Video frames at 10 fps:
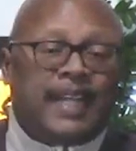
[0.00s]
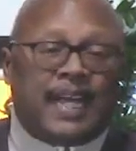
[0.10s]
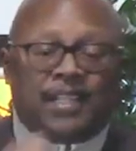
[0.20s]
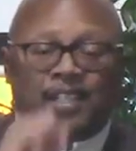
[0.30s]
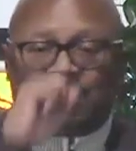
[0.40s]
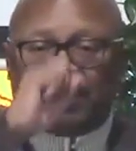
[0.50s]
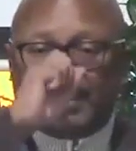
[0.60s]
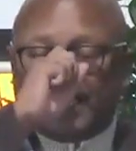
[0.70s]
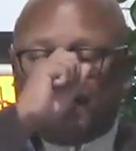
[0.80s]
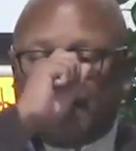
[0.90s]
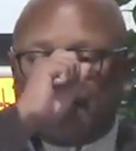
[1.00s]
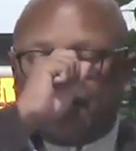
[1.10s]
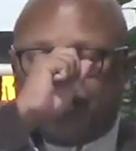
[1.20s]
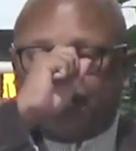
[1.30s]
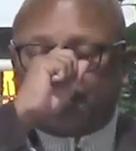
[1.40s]
I love reading
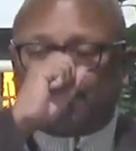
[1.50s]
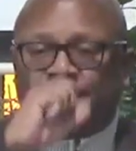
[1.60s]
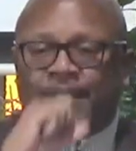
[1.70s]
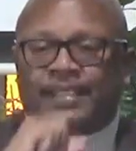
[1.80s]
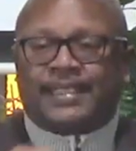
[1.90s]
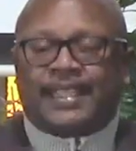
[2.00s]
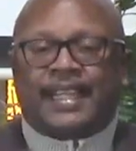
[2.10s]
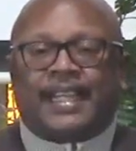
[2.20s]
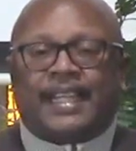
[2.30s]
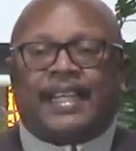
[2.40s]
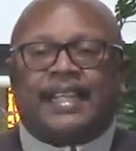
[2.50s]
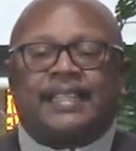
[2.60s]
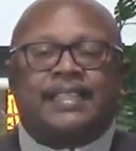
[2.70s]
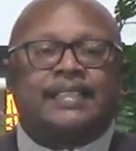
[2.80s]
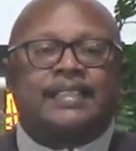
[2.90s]
Apologetics Press. They got a lot of
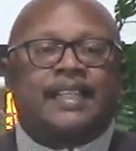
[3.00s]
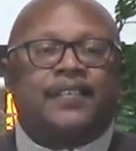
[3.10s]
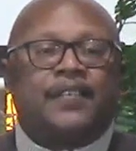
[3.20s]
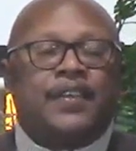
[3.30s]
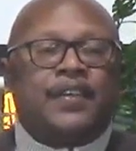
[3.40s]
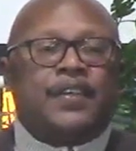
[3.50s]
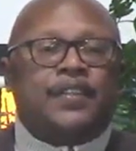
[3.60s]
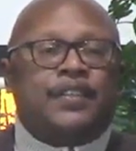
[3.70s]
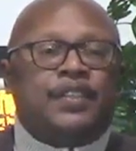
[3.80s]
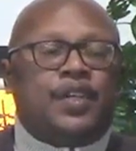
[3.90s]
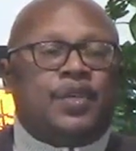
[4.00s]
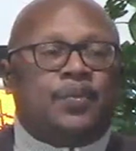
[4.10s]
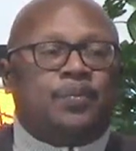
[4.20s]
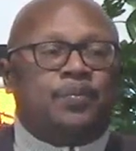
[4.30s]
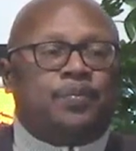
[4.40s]
things out.
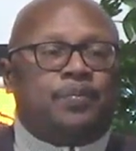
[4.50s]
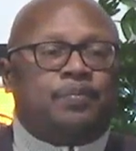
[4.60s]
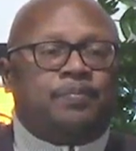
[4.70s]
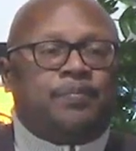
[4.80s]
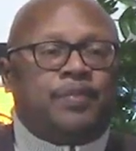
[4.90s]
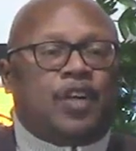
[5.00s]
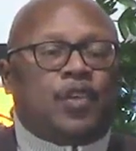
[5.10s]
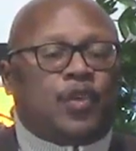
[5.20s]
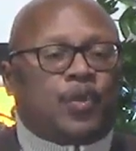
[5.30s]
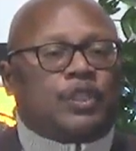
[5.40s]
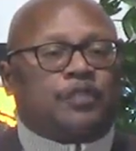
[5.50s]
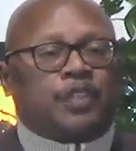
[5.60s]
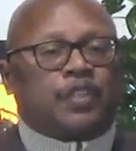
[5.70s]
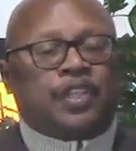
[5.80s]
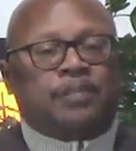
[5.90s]
You all know Christopher
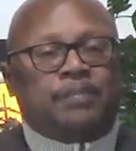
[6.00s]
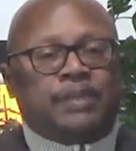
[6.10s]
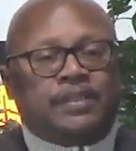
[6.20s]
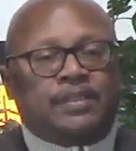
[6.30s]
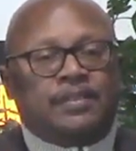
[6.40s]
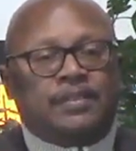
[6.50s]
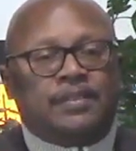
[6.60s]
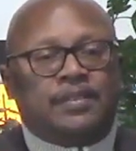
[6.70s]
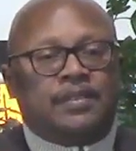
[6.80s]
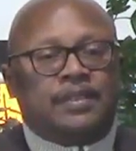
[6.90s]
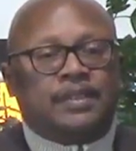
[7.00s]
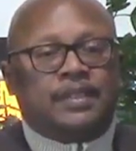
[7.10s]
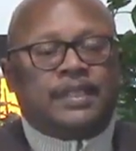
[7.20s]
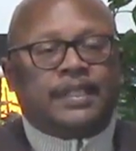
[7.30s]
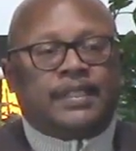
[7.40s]
Columbus.
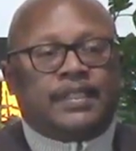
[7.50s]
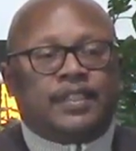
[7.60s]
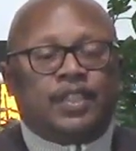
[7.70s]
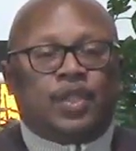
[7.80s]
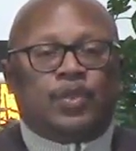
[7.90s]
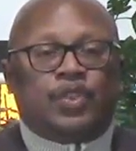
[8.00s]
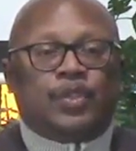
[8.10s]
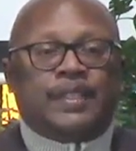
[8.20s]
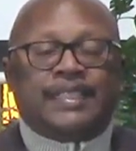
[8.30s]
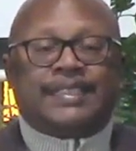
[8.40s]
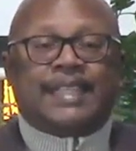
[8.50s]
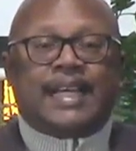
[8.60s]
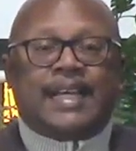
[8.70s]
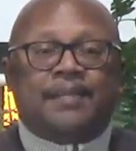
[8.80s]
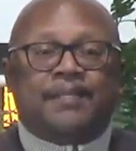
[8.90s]
During his
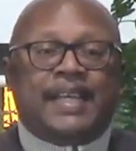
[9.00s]
time, they